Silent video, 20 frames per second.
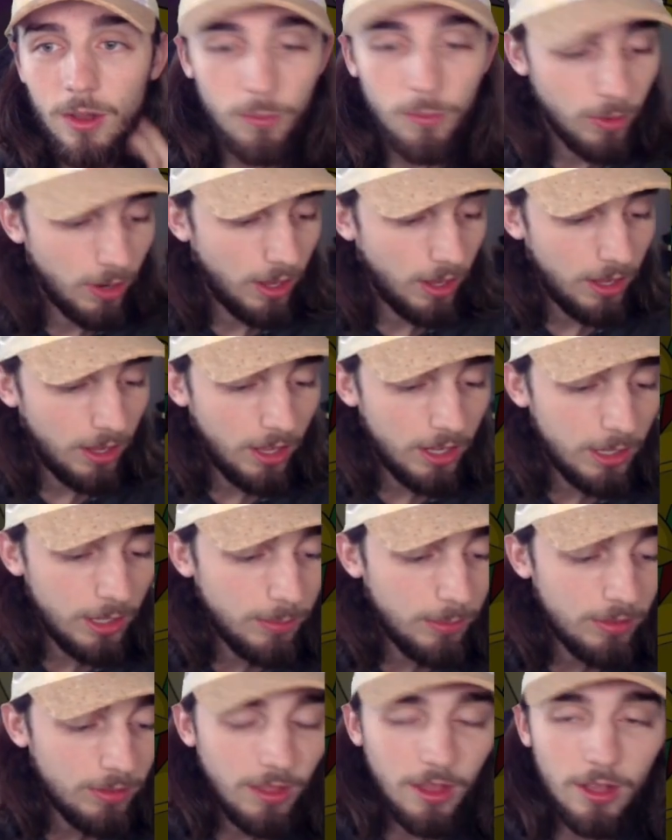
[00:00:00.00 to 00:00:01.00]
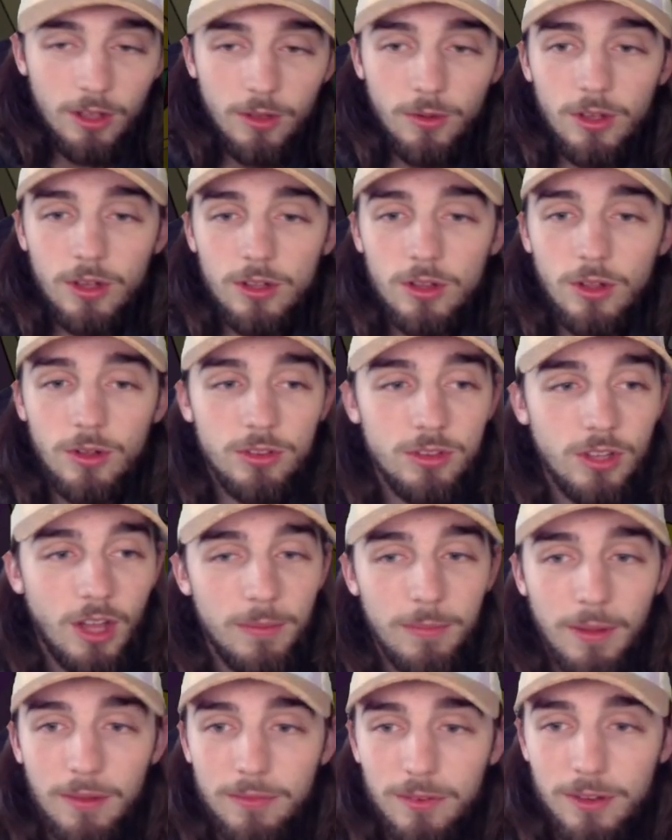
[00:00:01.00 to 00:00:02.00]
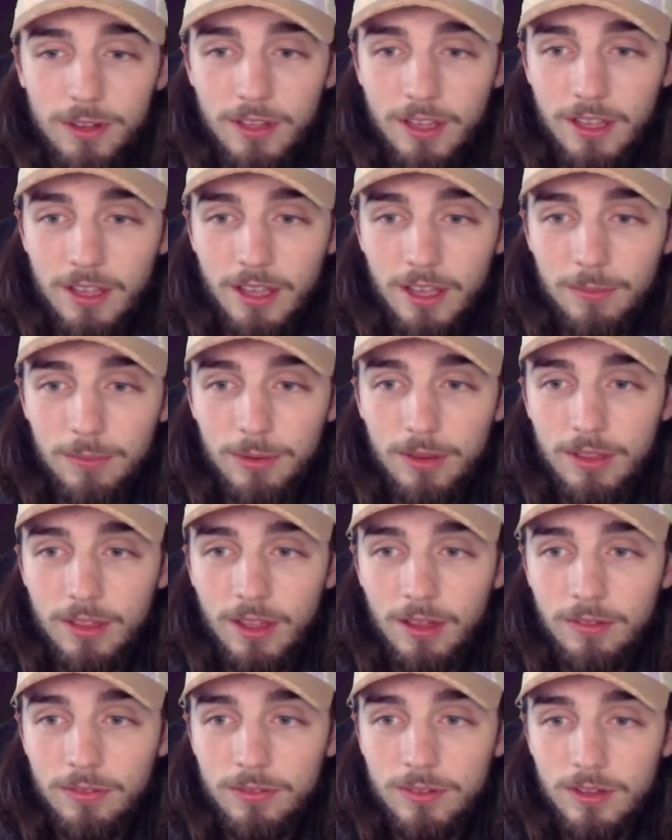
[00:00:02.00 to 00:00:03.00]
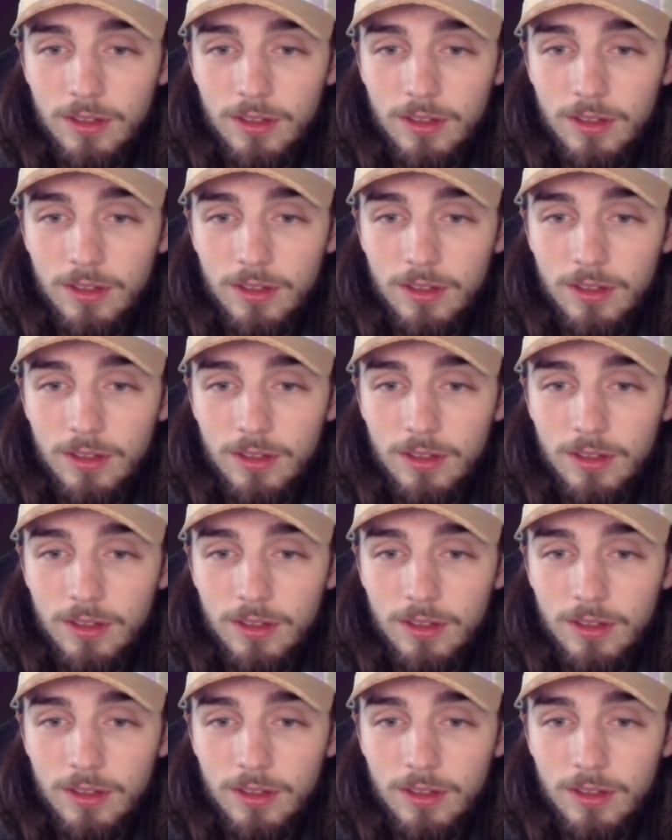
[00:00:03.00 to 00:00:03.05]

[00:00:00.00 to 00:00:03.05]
We're 100% going close combat for King Gambit stuff.